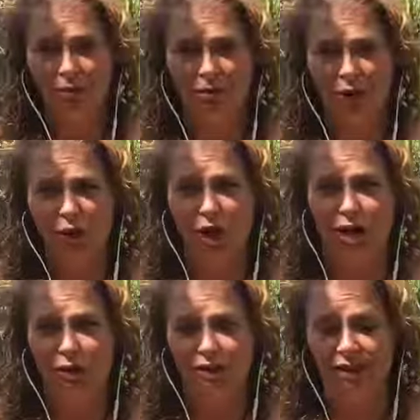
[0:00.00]

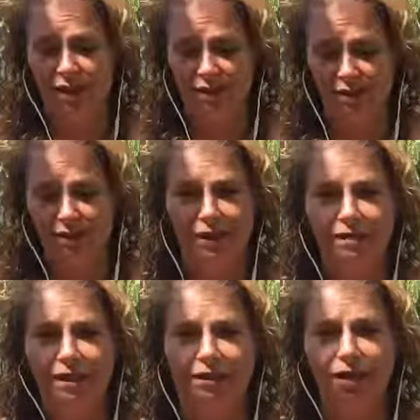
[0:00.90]
shares and likes and things
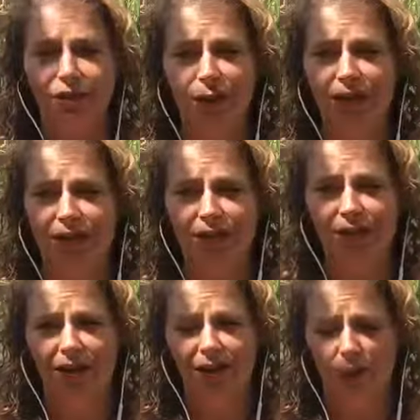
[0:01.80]
like that. So I wanted to talk
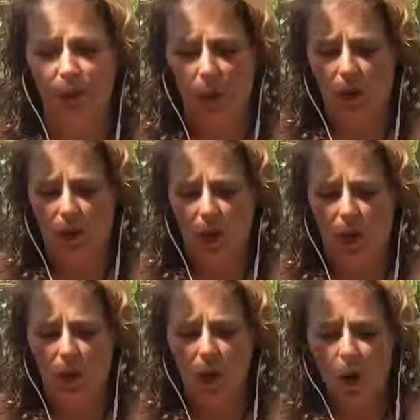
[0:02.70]
a little bit more about
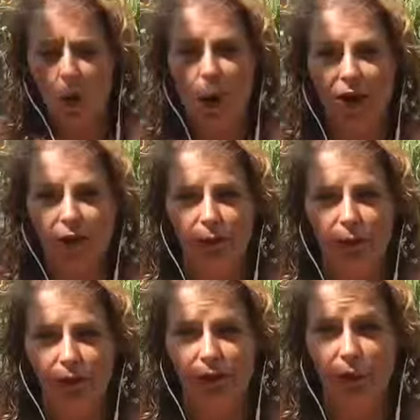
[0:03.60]
why your
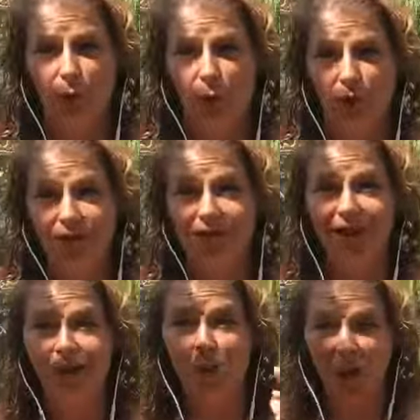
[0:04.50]
emotions are important
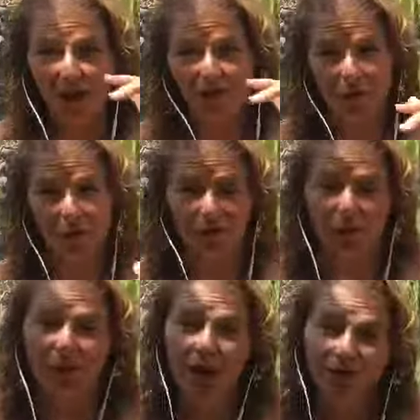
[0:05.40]
and why folks from
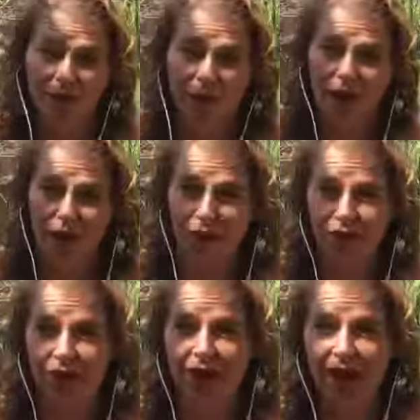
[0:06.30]
toxic
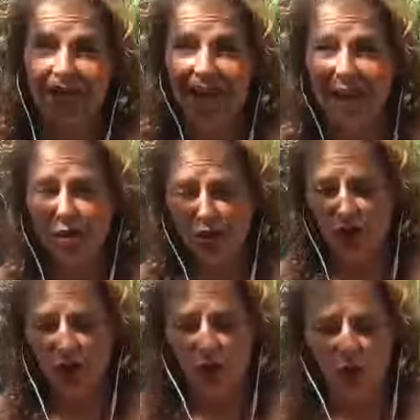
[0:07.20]
backgrounds tend
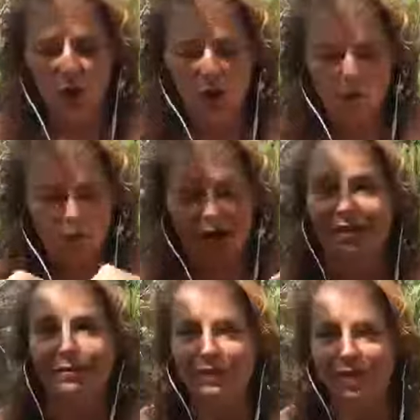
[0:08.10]
to break
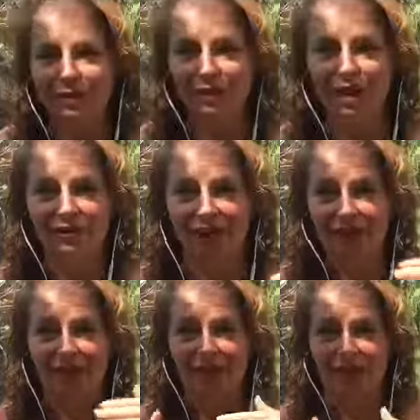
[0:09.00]
themselves off and